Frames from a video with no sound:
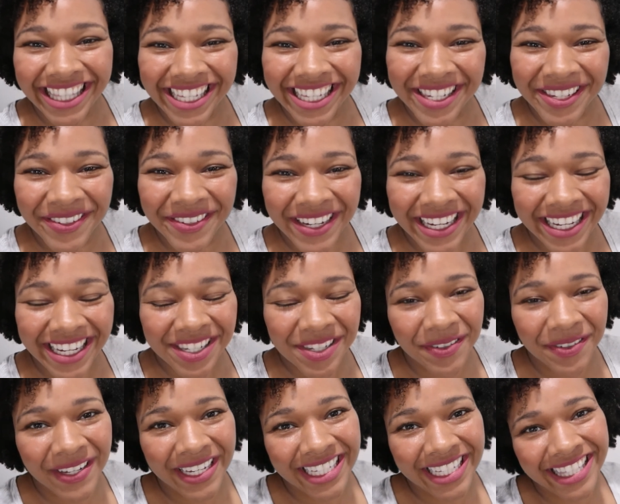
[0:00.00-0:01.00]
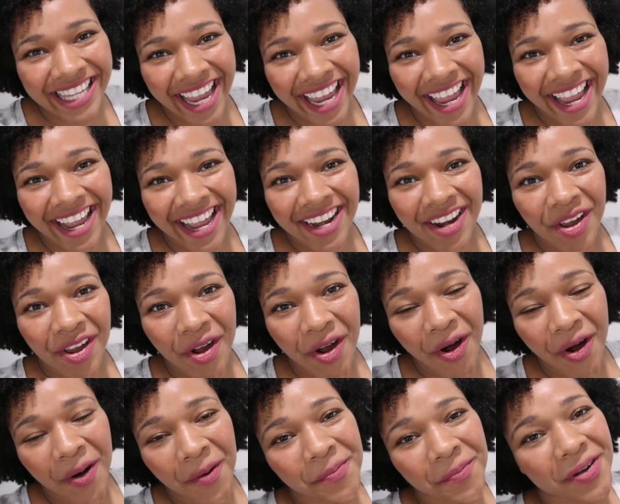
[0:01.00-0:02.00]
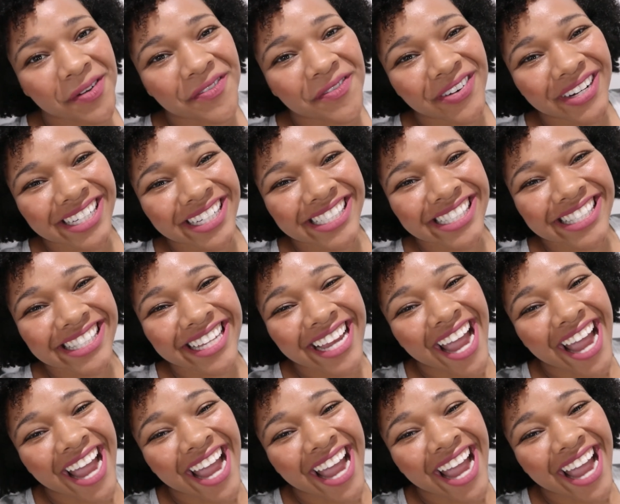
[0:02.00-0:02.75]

This week is week 10. Oh, but first,